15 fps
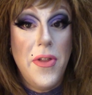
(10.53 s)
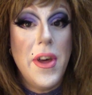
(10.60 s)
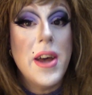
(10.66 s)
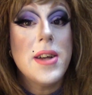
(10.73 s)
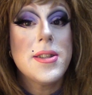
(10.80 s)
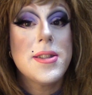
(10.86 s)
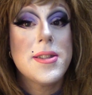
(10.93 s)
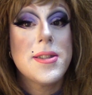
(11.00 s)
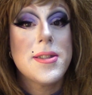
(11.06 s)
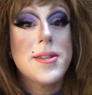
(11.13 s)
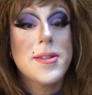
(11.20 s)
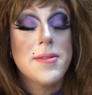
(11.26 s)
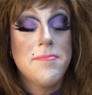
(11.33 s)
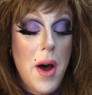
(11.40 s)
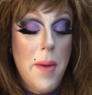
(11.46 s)

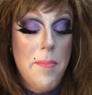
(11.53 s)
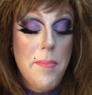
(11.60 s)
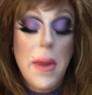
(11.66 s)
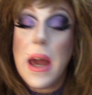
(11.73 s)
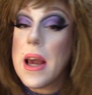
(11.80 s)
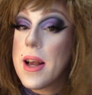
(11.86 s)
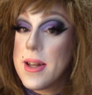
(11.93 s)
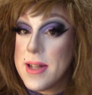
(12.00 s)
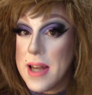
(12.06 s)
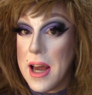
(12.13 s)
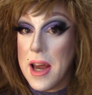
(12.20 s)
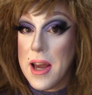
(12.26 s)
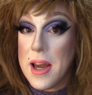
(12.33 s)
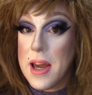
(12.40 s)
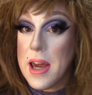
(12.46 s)
this
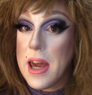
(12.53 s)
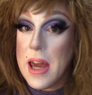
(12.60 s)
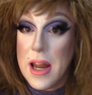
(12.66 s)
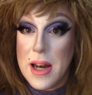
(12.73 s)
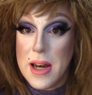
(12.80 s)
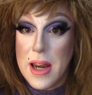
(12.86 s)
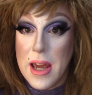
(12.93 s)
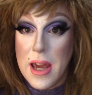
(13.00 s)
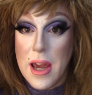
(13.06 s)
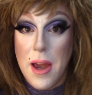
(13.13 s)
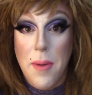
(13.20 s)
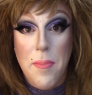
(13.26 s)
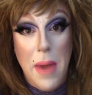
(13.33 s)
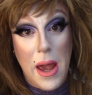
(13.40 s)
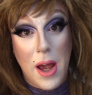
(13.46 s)
amazing
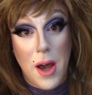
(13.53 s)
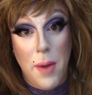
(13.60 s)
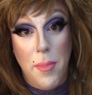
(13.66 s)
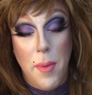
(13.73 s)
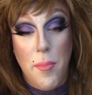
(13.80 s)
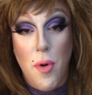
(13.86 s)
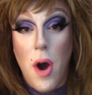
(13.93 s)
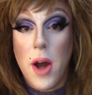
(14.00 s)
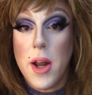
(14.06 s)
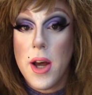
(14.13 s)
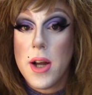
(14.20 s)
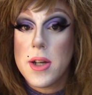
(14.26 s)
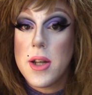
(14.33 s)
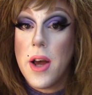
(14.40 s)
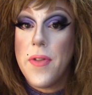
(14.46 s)
indie makeup
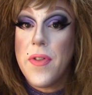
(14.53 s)
product,